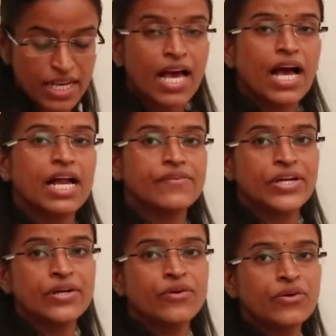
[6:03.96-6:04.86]
gene, and
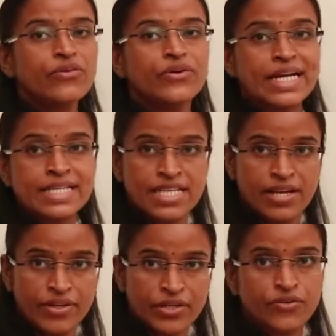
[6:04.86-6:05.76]
we don't know what is the
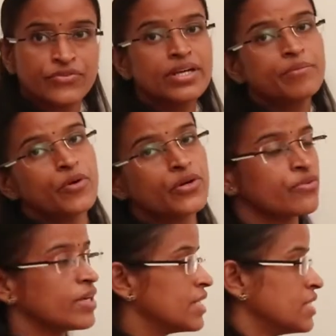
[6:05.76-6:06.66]
effect of the
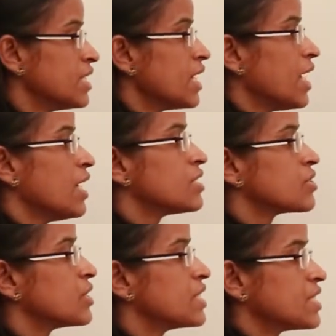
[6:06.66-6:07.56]
modified gene.
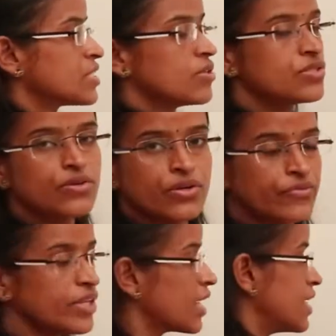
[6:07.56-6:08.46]
So this is also one
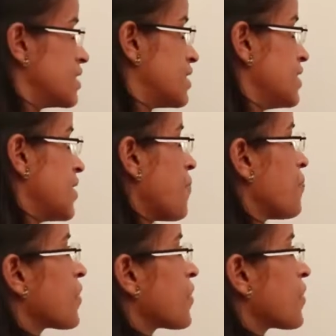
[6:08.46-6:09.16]
of the concern.